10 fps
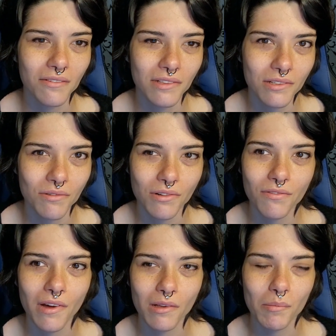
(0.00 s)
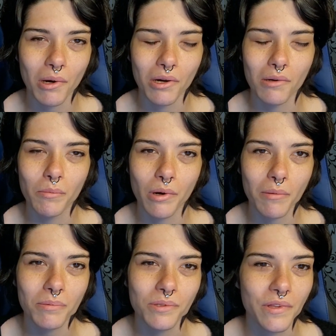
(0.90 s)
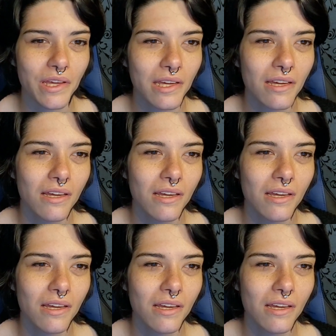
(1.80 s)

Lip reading: We sort of fell apart abruptly.